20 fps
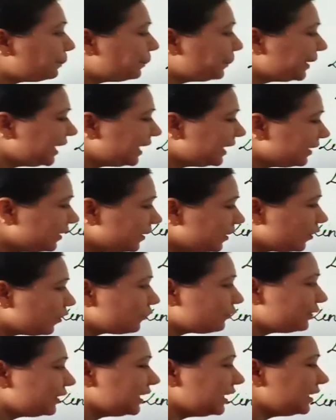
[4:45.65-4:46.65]
pair
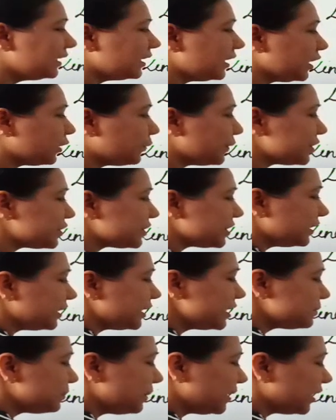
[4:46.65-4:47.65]
of linear equation,
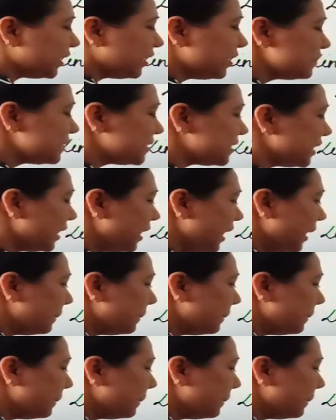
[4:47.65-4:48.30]
this becomes